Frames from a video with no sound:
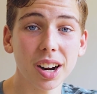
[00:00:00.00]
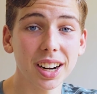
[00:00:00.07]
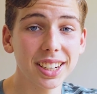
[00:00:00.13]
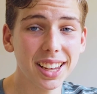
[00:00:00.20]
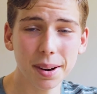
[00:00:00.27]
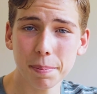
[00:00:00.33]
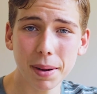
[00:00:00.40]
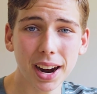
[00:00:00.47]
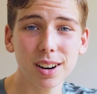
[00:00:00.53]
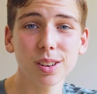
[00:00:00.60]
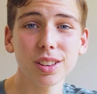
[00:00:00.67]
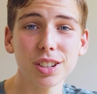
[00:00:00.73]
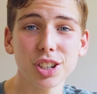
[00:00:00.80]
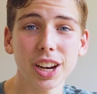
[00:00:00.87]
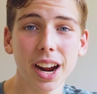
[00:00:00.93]
I'd get back
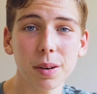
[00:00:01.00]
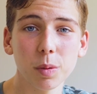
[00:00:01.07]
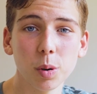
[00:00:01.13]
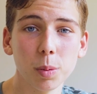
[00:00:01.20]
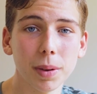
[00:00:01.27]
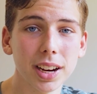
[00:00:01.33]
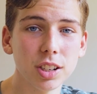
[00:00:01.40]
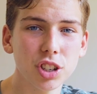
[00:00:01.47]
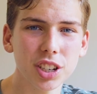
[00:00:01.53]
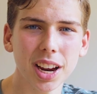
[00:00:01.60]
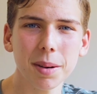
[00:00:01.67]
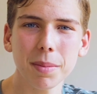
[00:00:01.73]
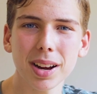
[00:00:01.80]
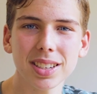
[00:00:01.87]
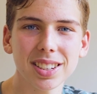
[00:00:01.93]
on the chat room and
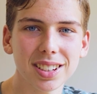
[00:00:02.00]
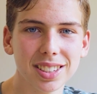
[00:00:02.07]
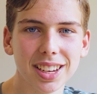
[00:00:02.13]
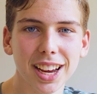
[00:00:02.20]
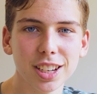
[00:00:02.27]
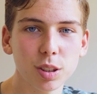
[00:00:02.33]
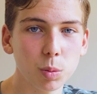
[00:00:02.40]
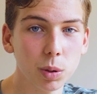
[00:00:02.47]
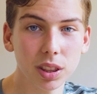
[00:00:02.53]
share my success